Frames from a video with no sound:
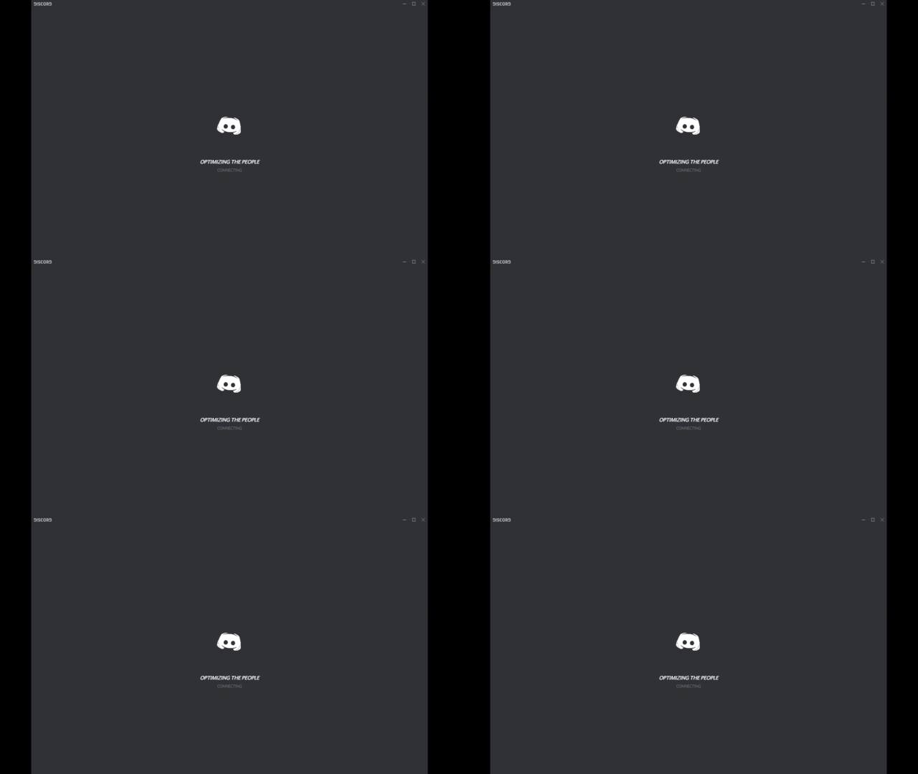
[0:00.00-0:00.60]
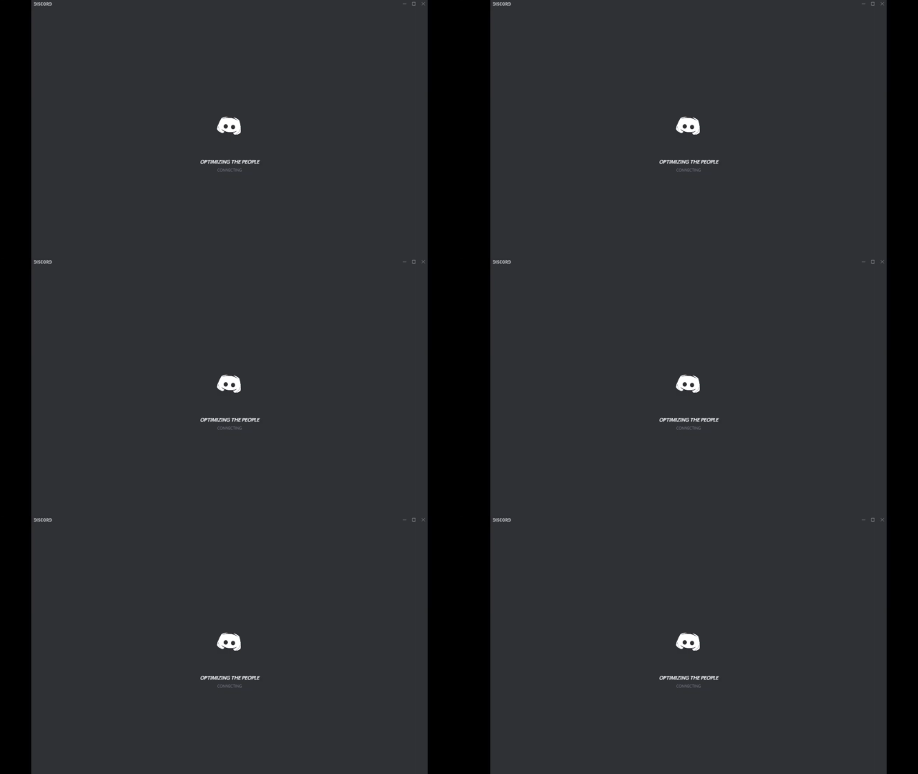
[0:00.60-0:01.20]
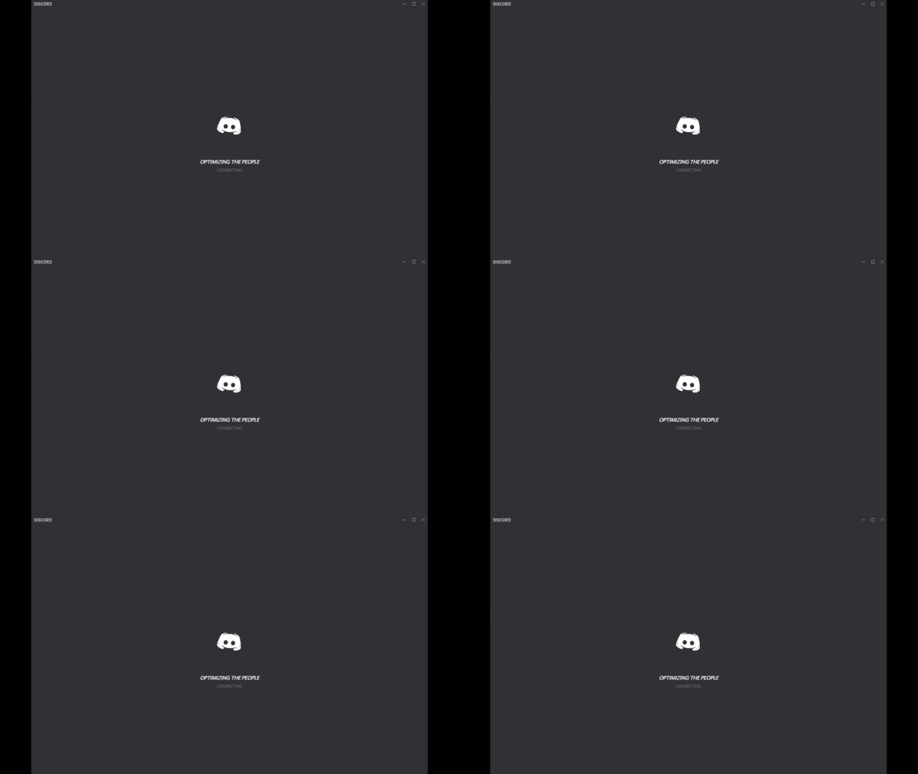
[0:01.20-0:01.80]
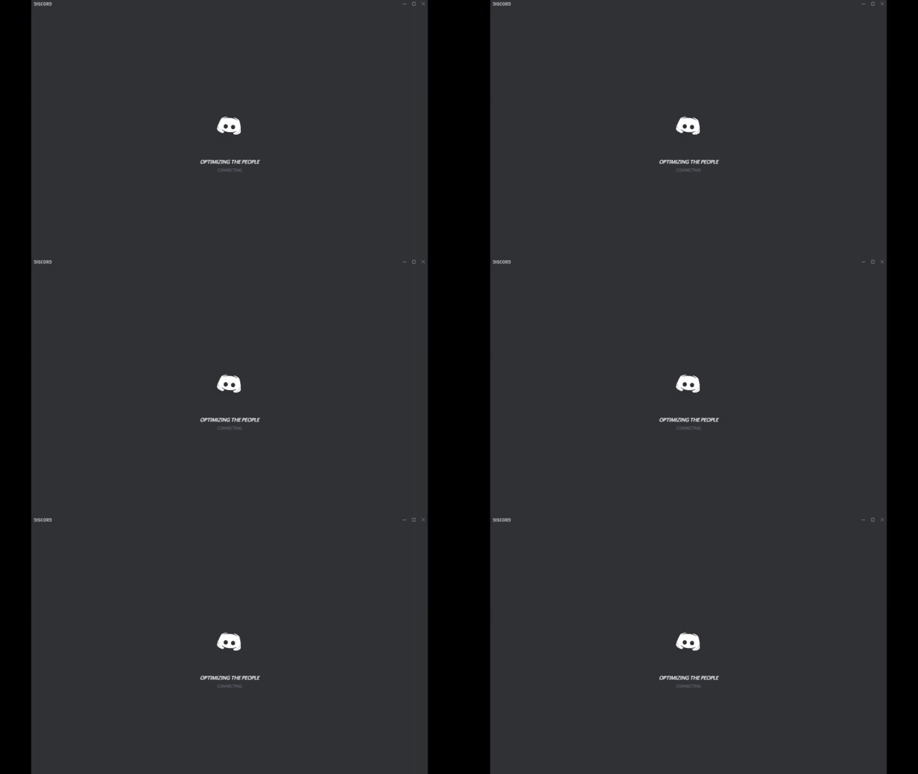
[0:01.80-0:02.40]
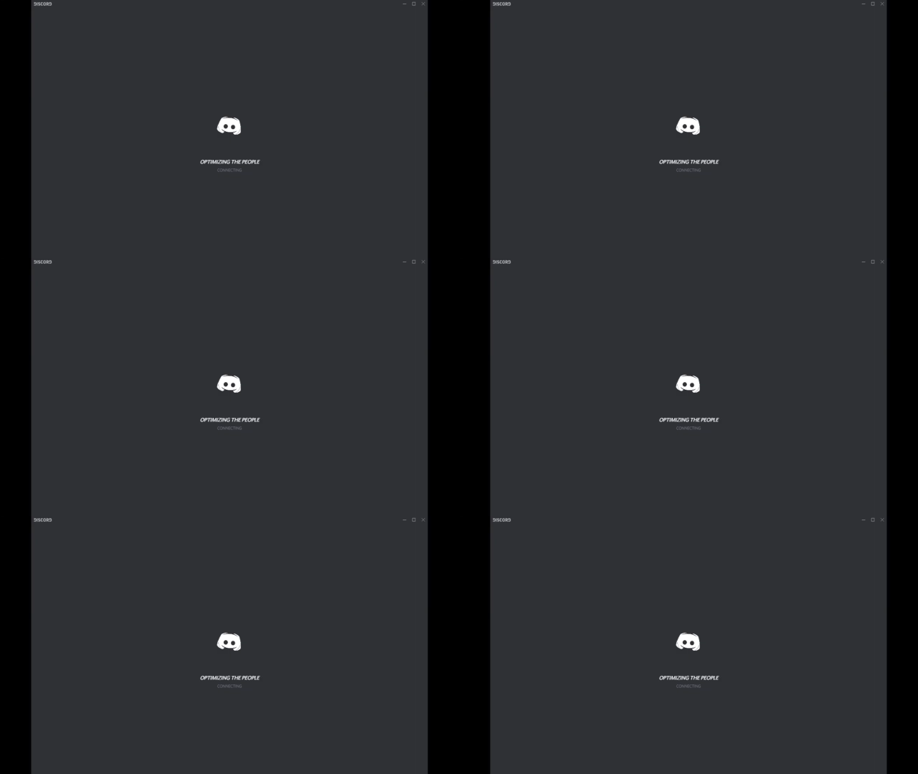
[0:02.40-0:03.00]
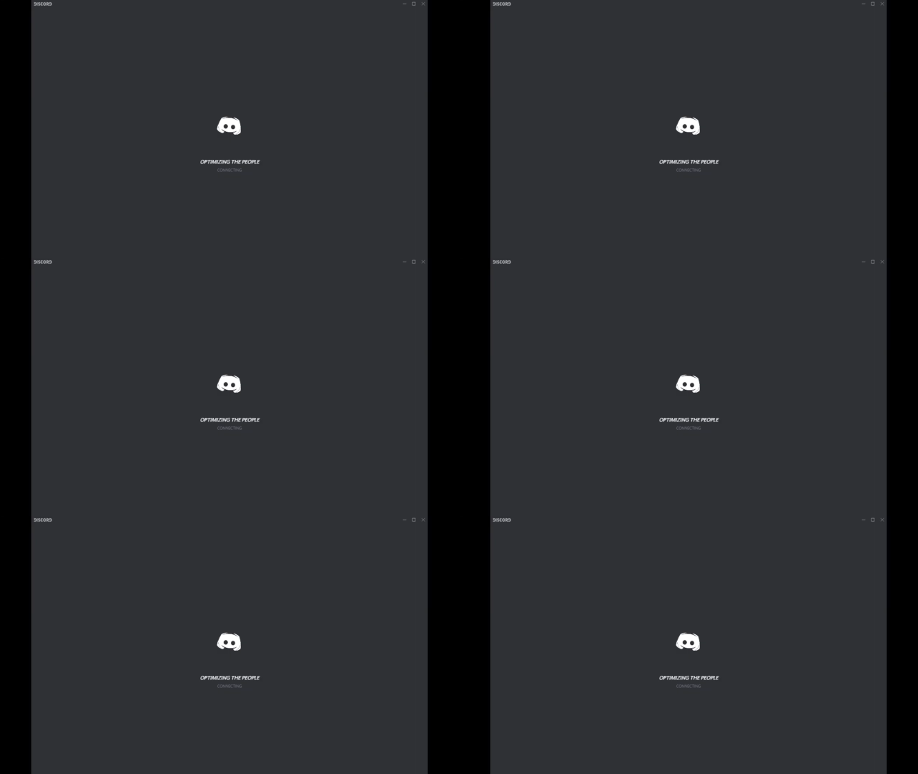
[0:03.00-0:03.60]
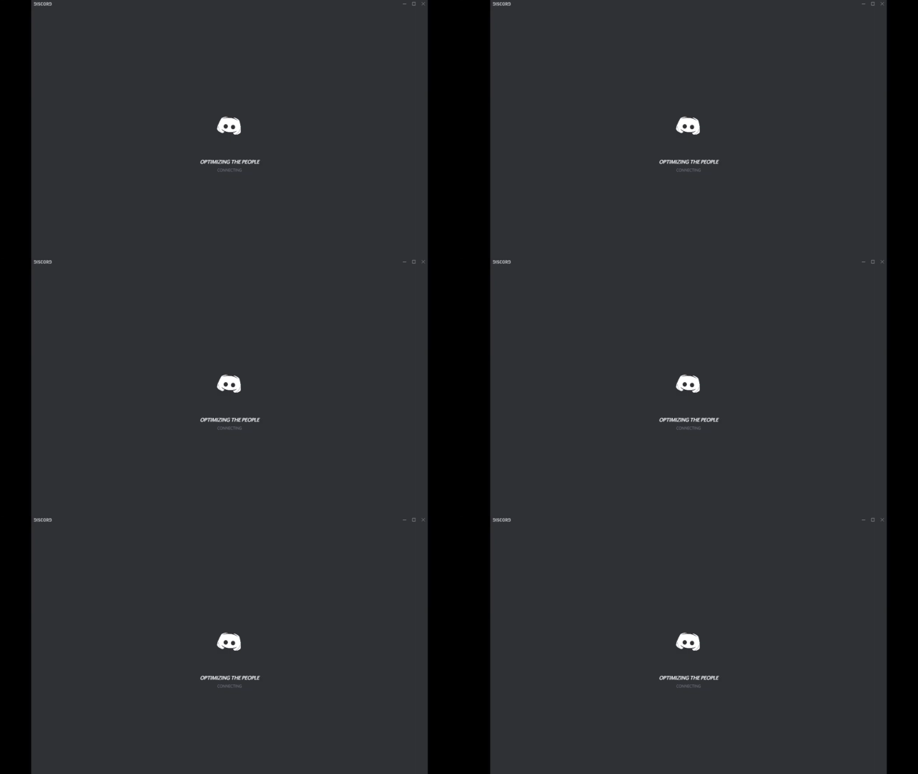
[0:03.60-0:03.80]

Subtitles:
Nobody's mouth can be seen.